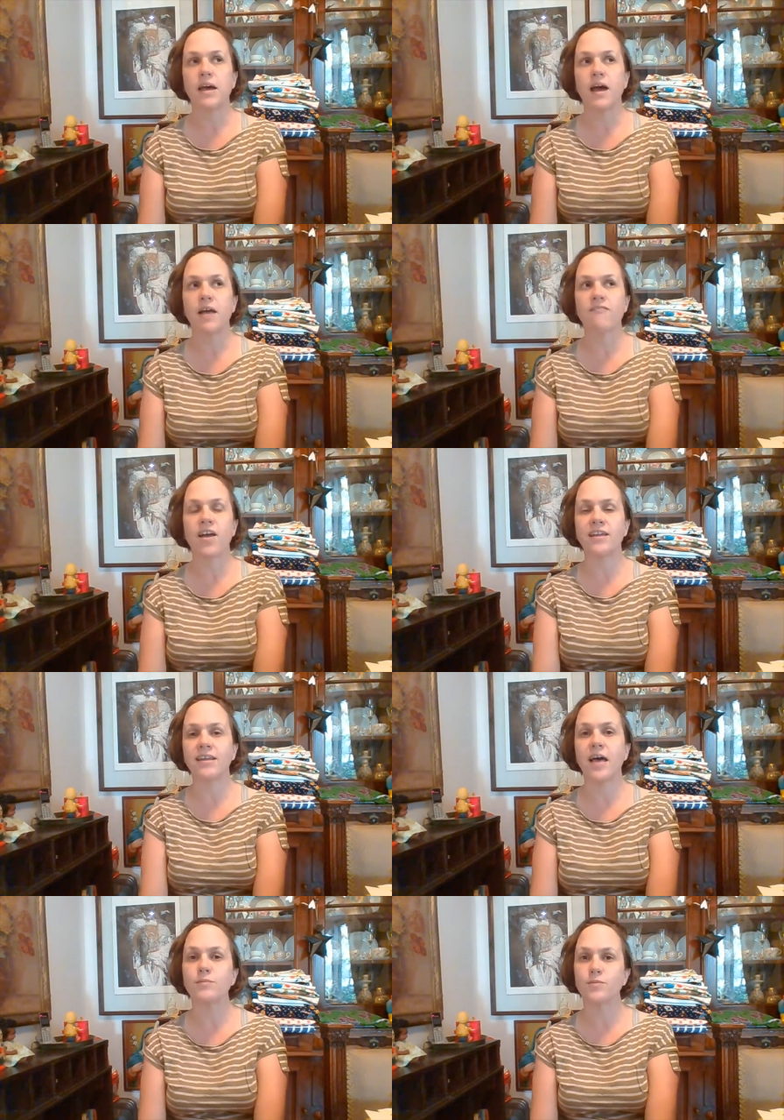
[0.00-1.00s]
I find it
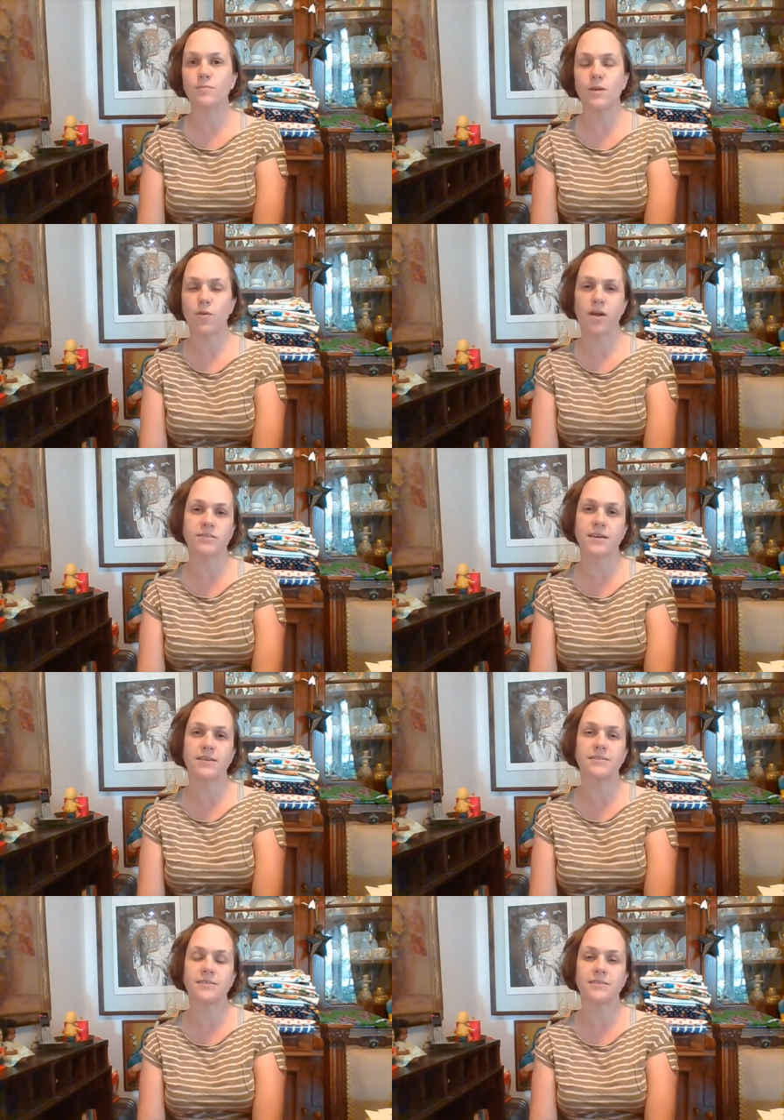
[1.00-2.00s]
helps with my
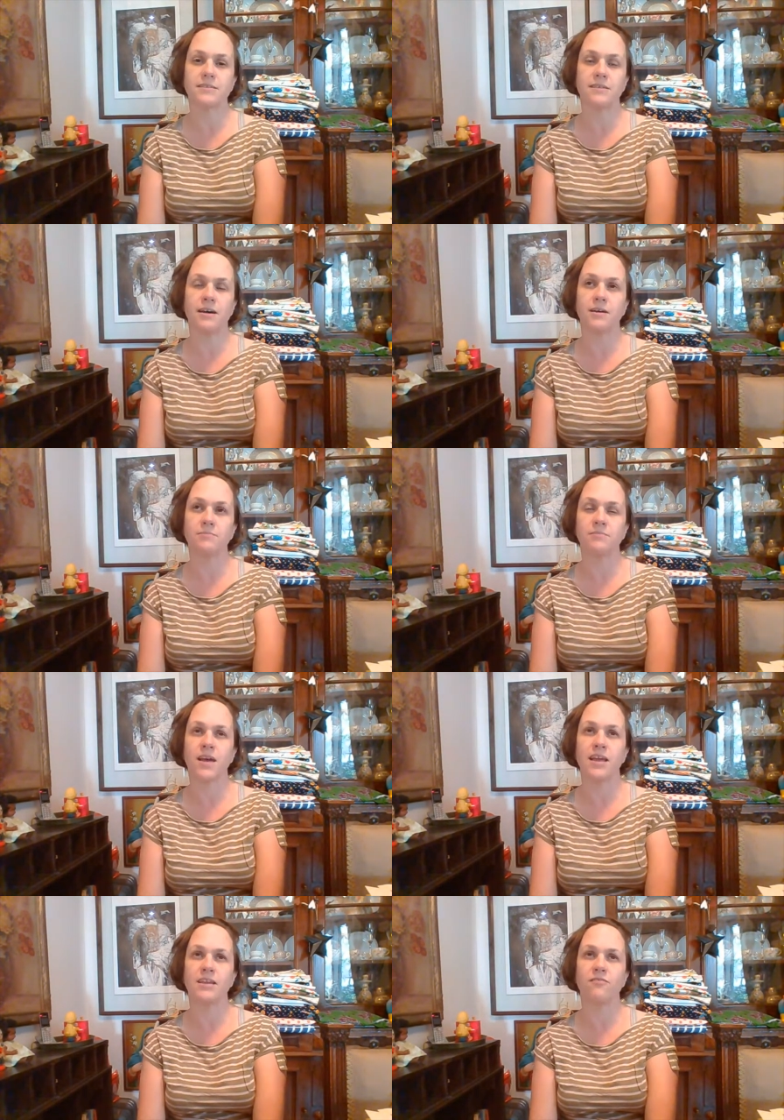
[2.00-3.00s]
process,
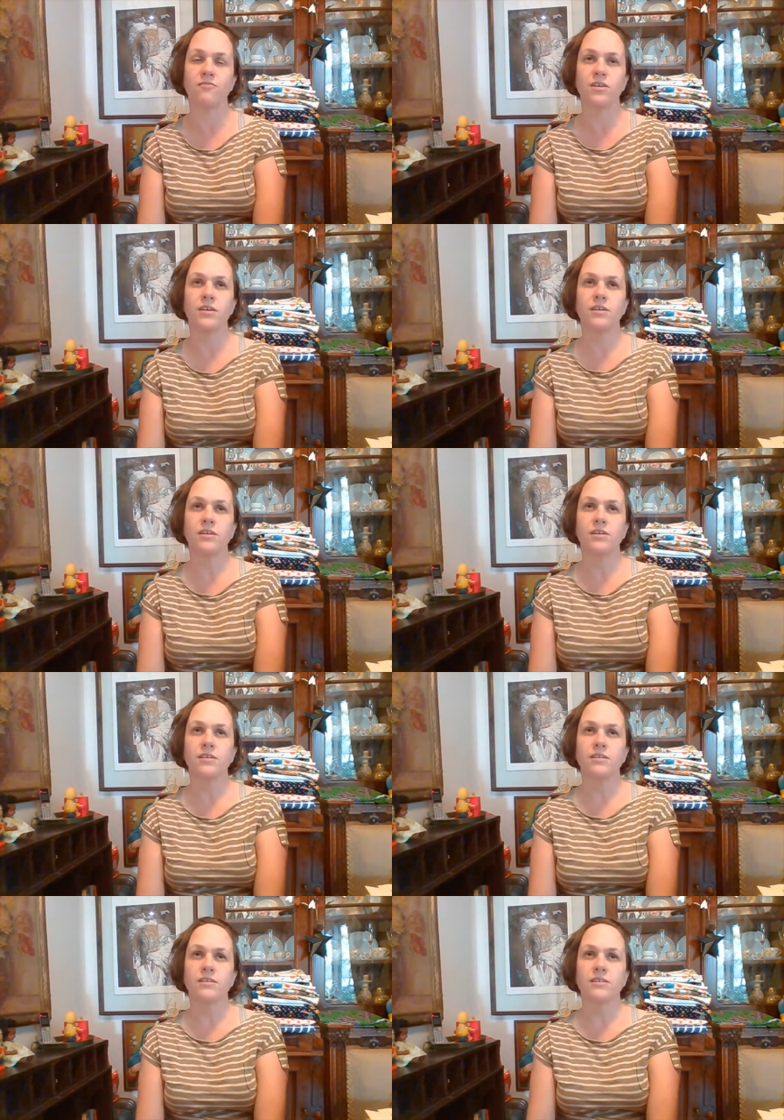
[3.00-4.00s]
kind of
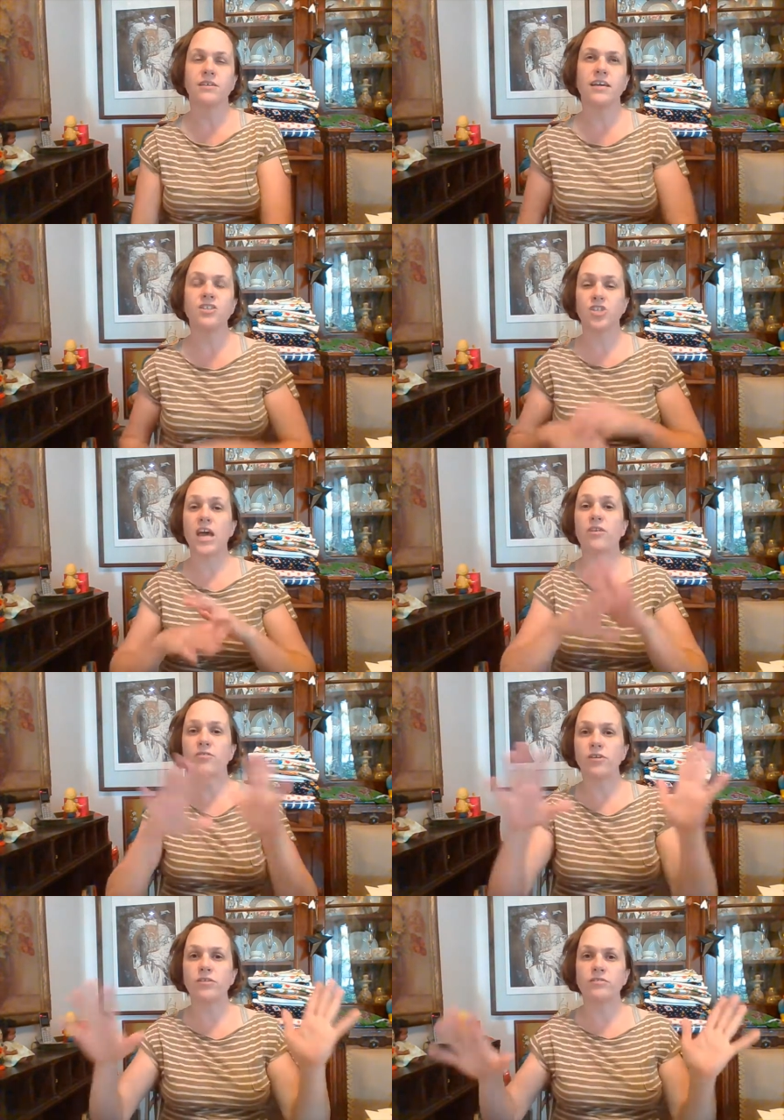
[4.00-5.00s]
a
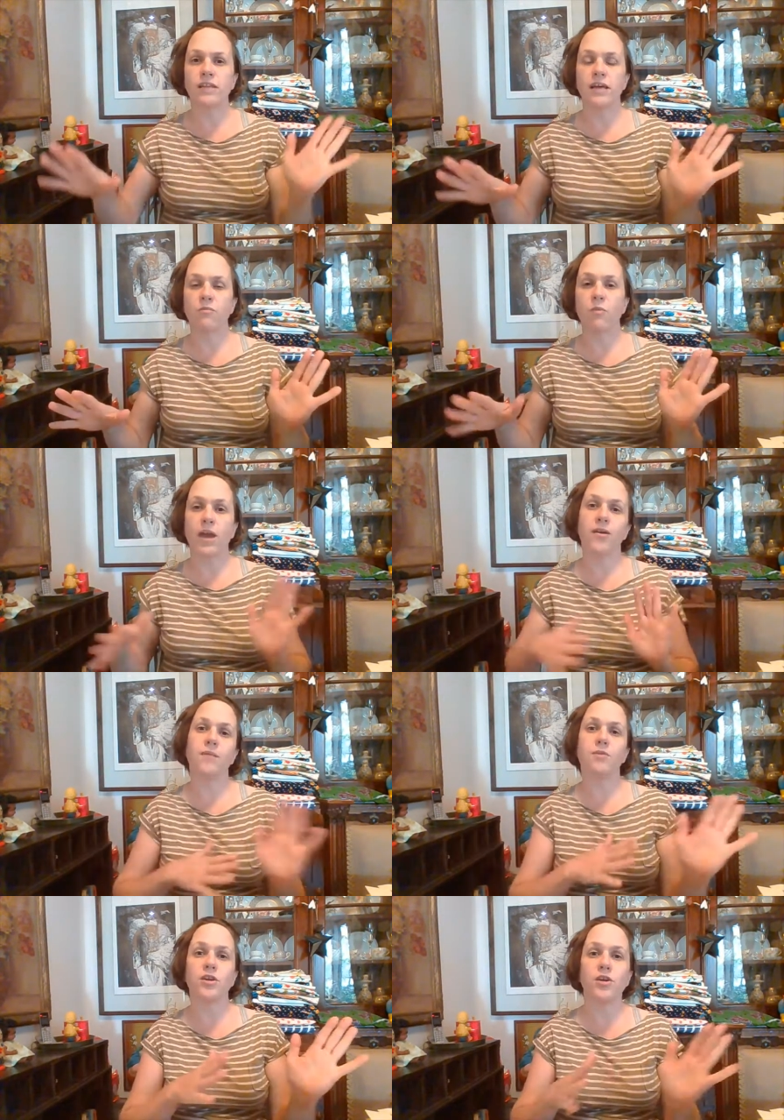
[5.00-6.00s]
general, like where
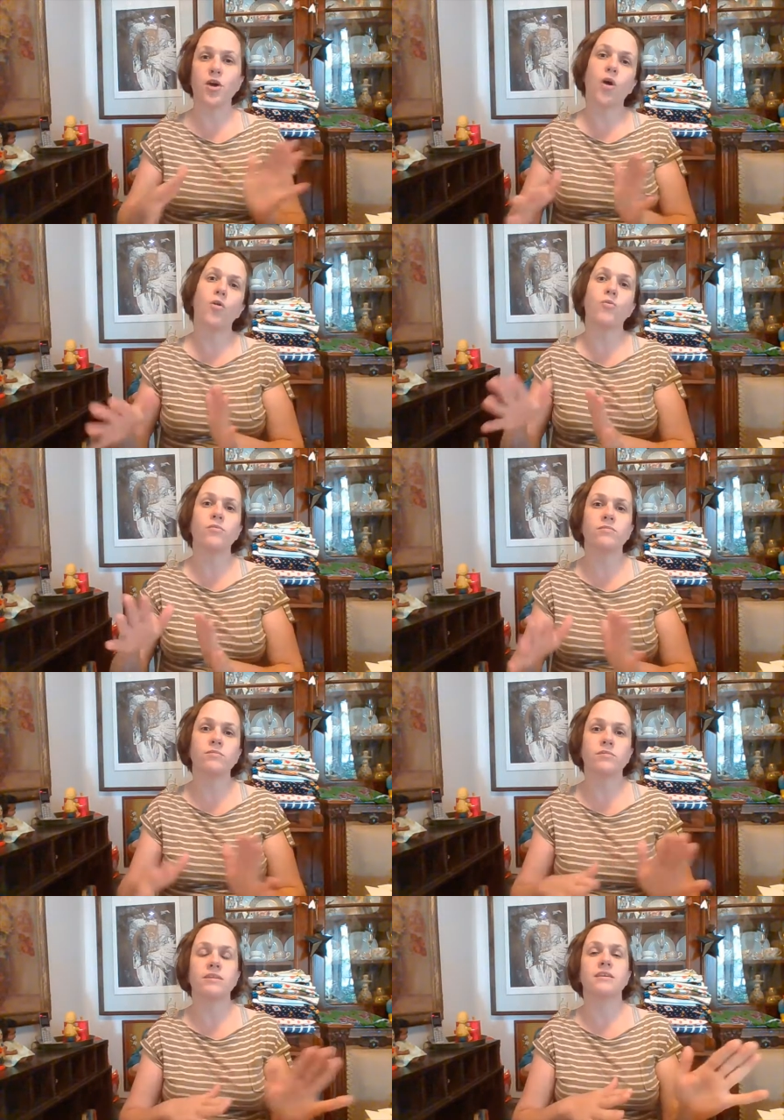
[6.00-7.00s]
I'm going to go
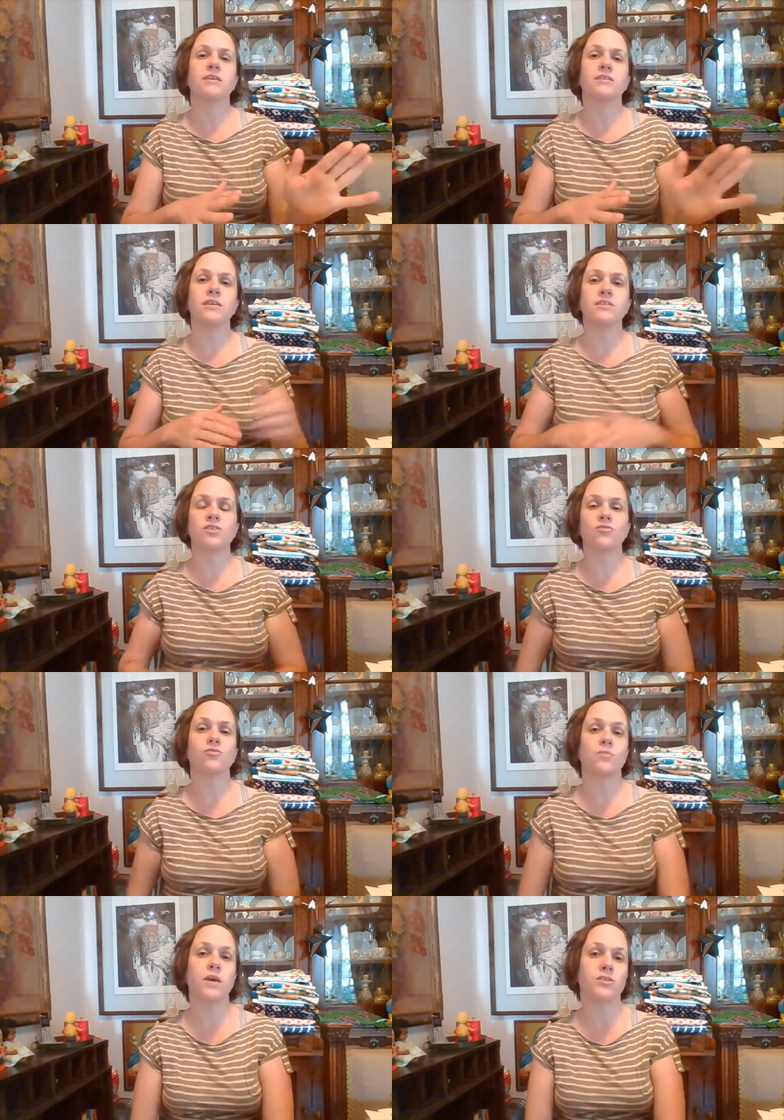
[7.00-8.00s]
is through
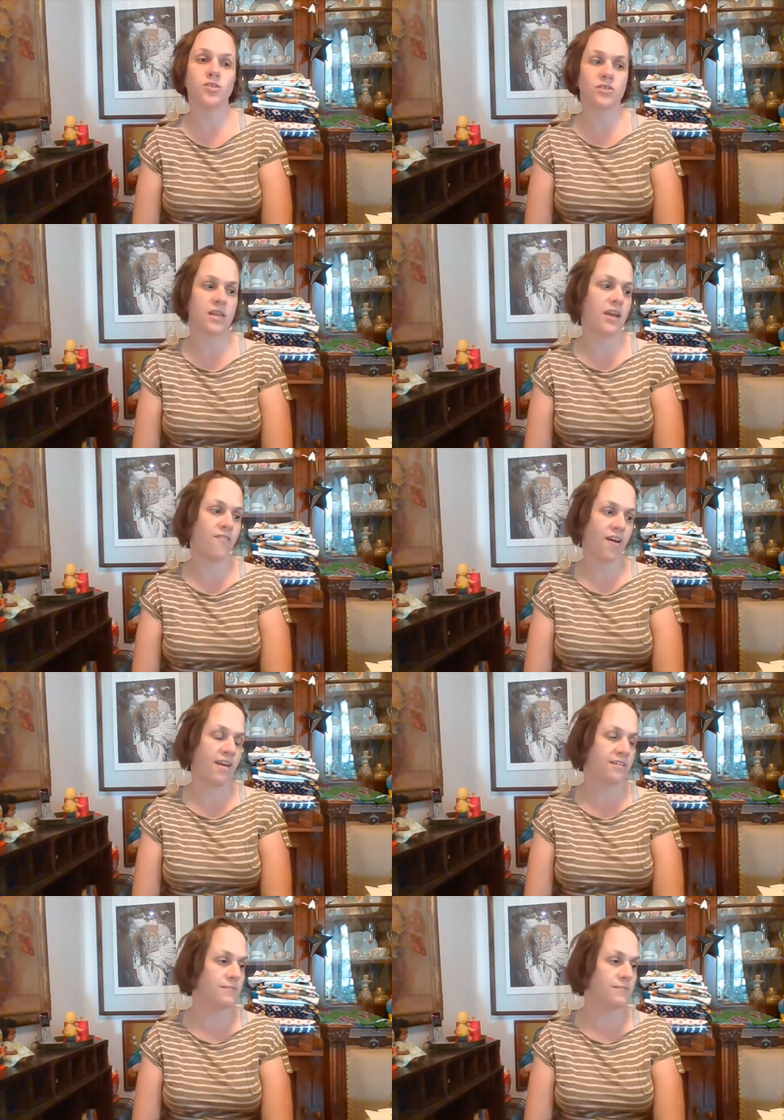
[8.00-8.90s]
the pictures that I find.